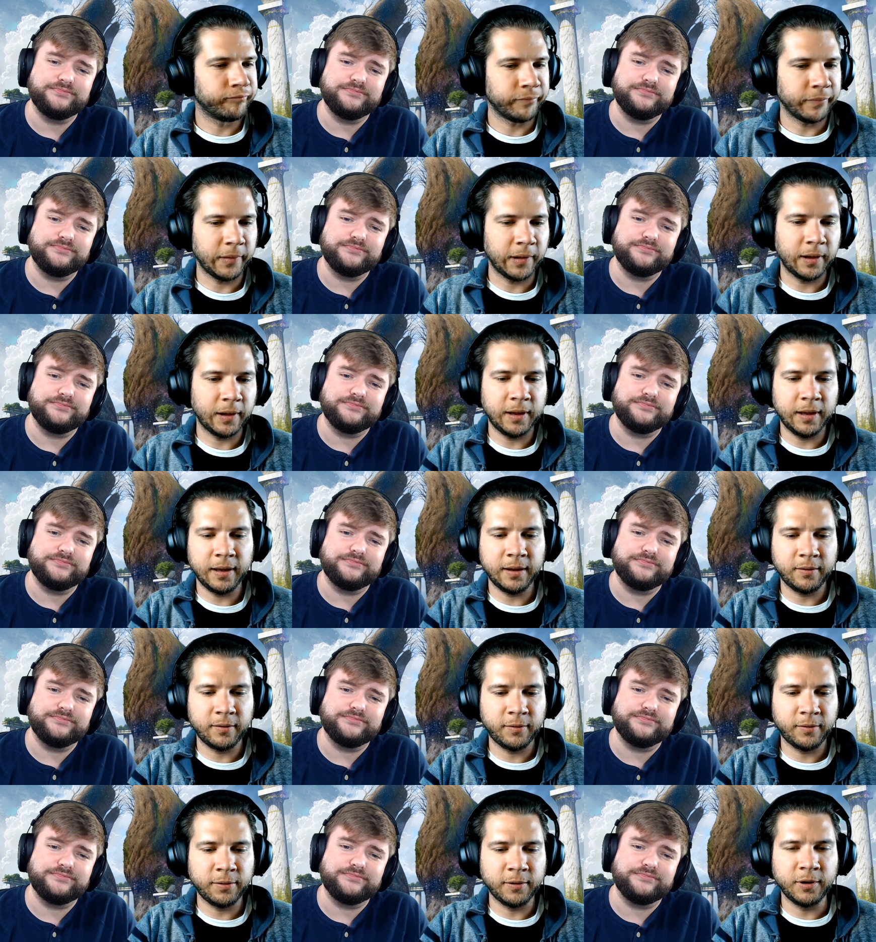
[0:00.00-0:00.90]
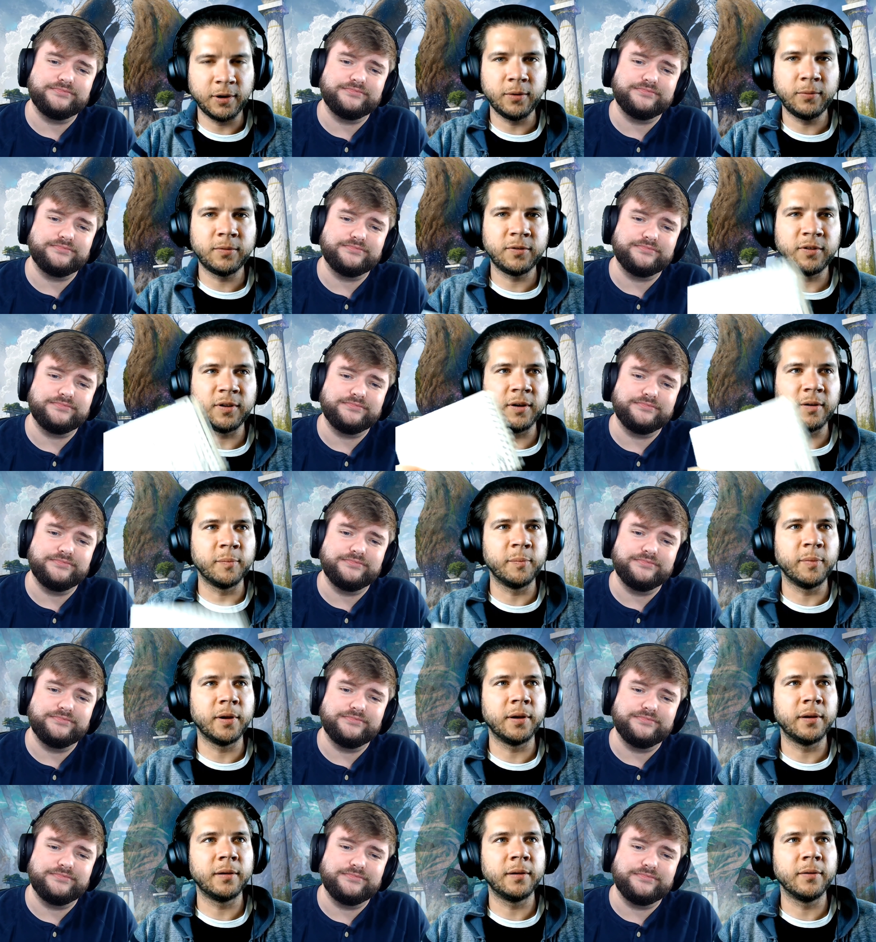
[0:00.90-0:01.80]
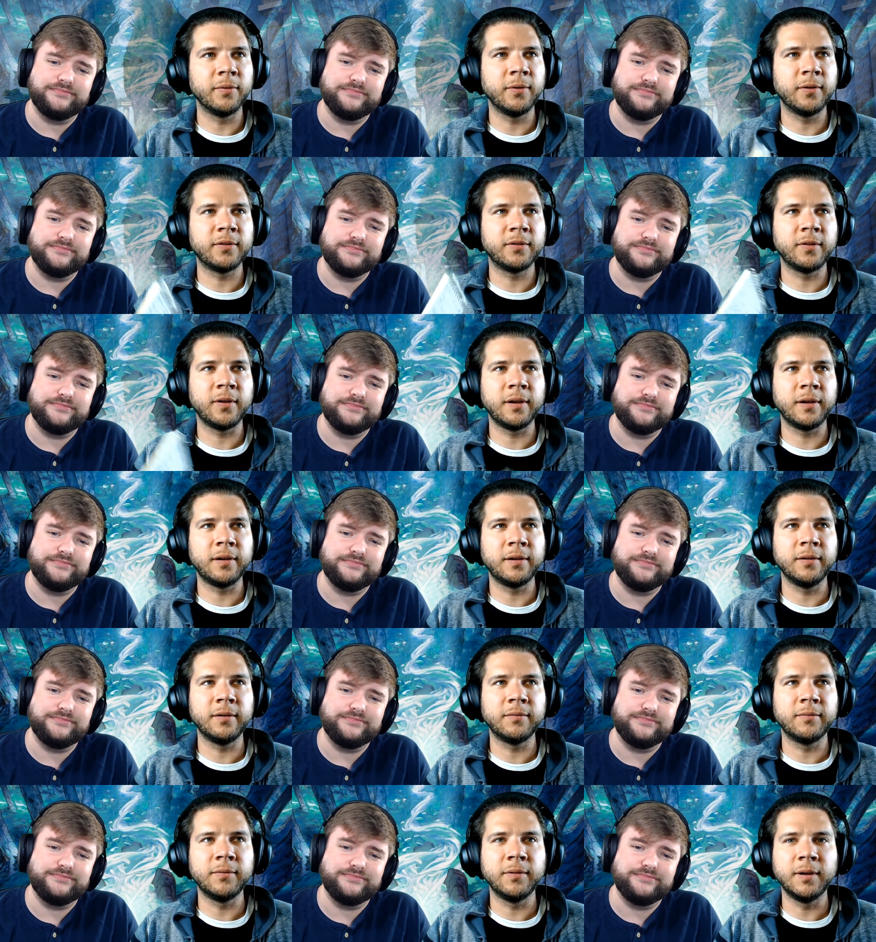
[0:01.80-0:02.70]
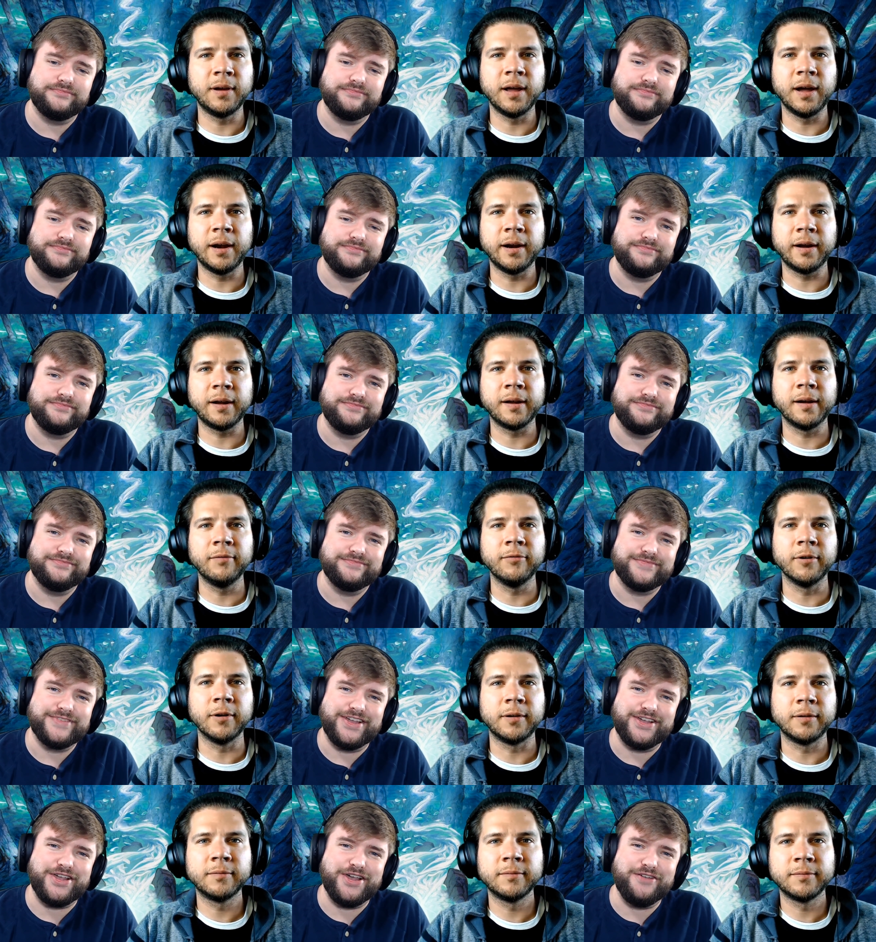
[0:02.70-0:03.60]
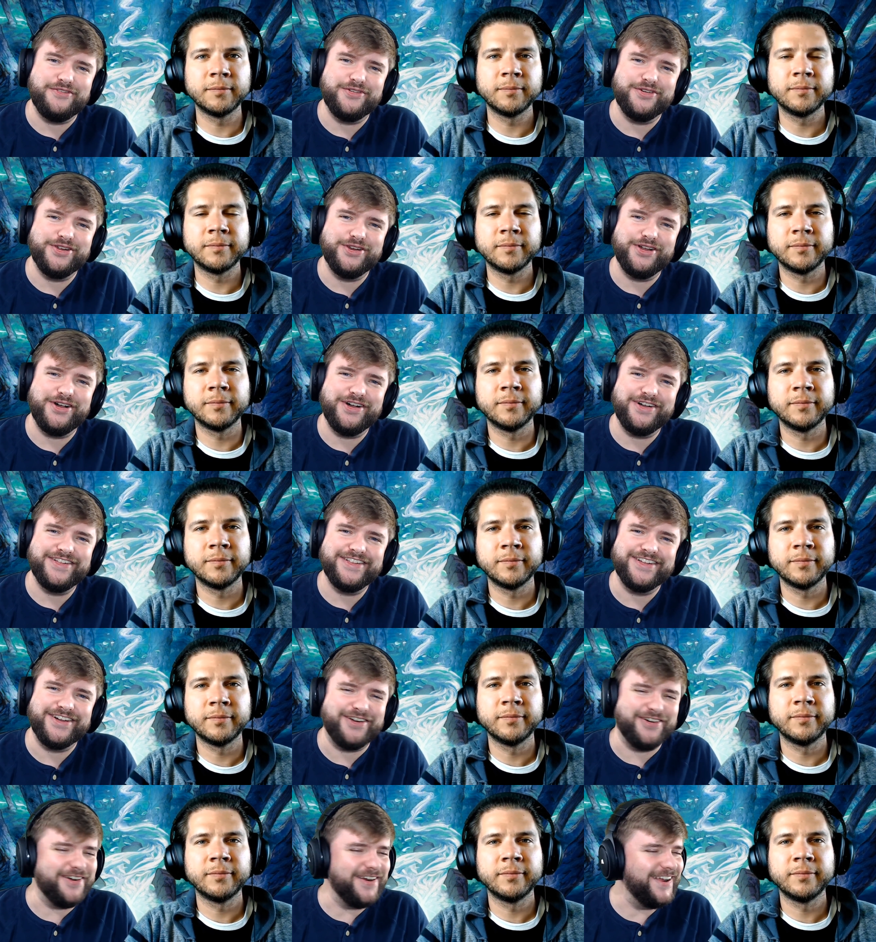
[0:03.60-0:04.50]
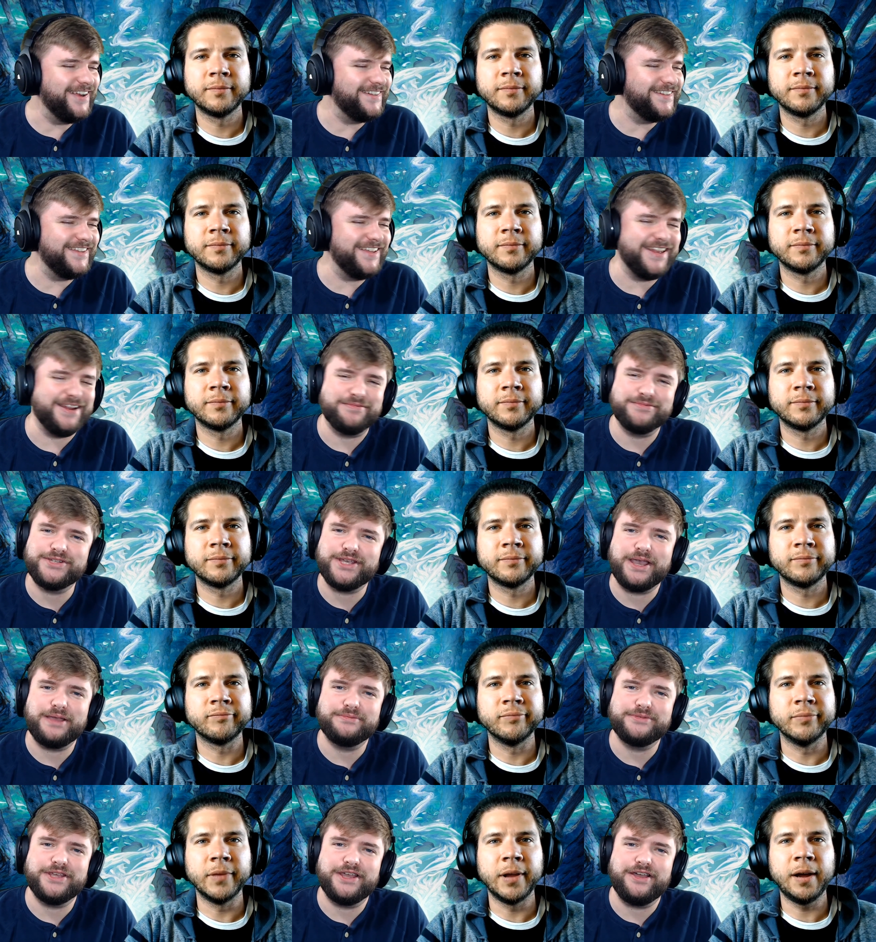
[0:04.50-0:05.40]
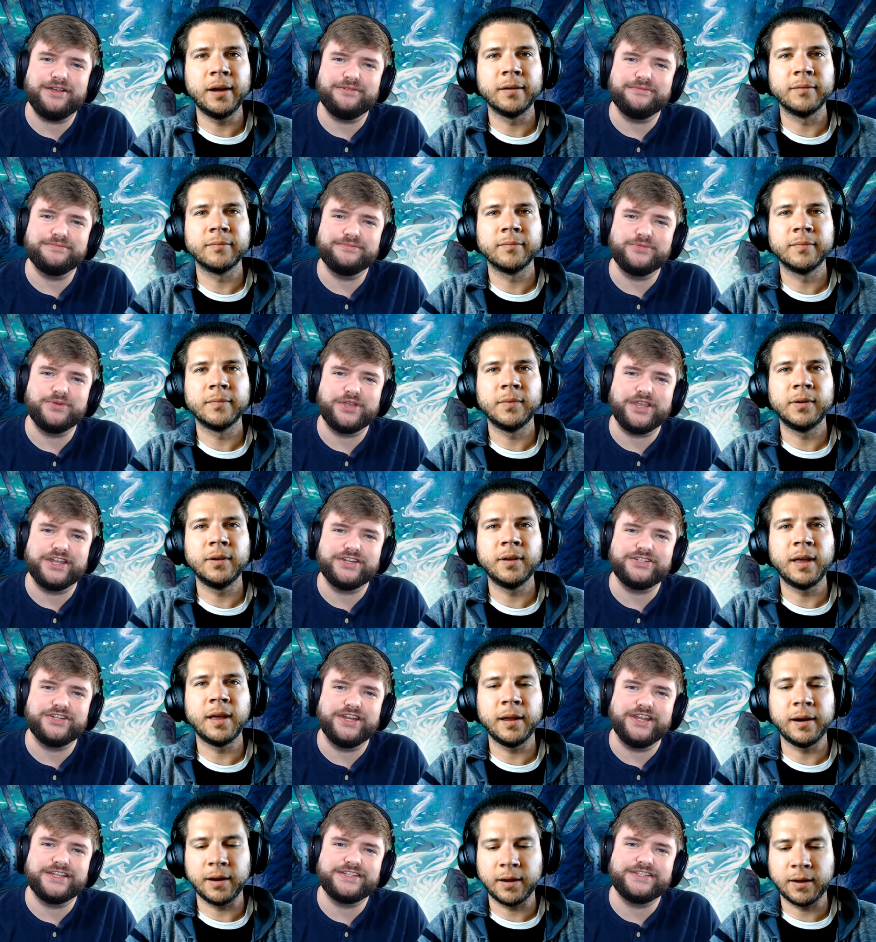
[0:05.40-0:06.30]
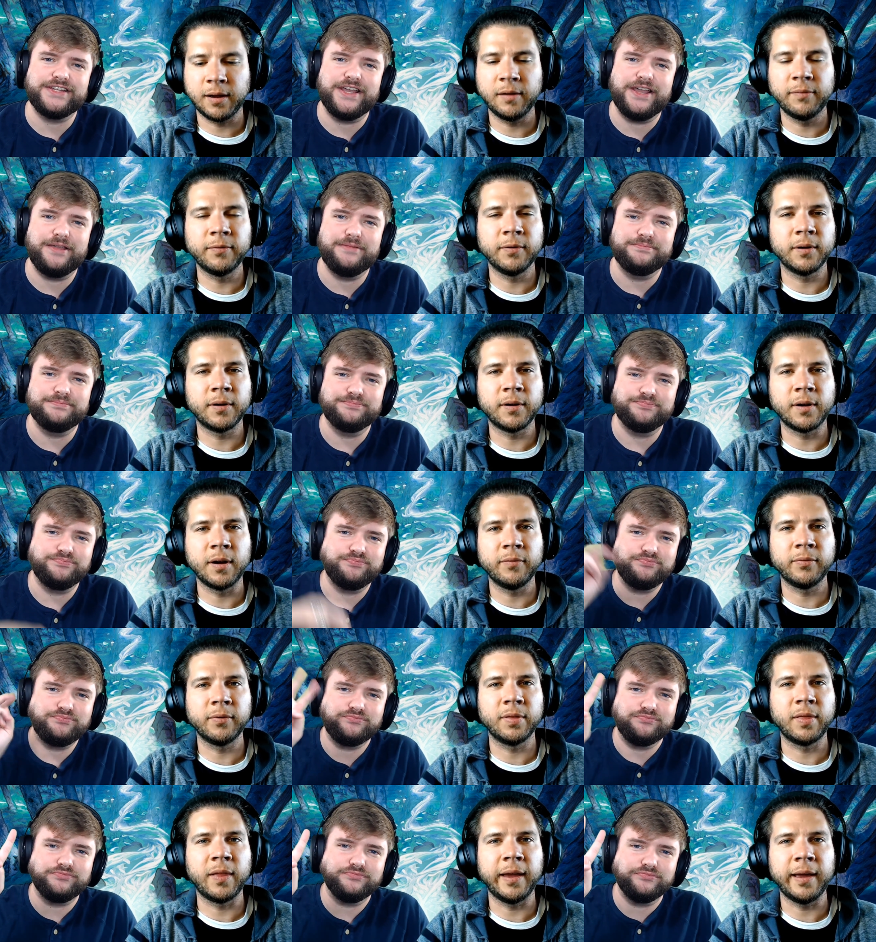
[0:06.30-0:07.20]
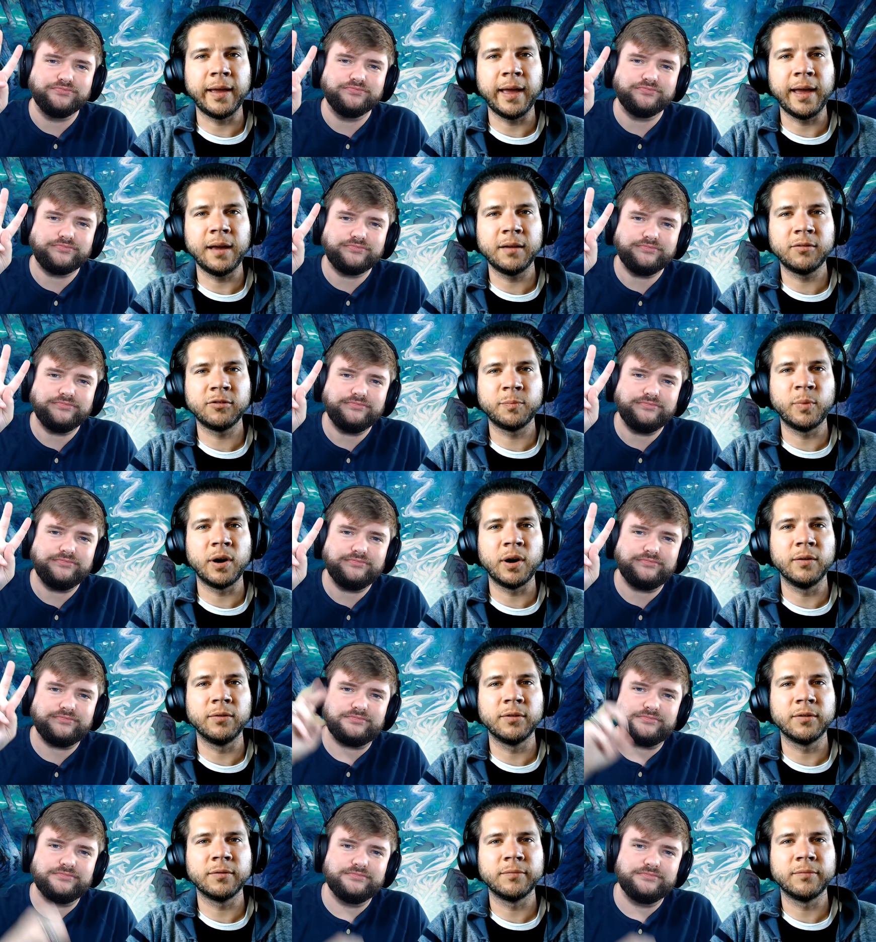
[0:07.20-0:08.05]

Speaker 1: I had all the notes here, but it looks like you got it covered.
Speaker 2: I covered it all? All right, then. I'm tapped
Speaker 1: out. We'll catch you next time. Covered like hash browns.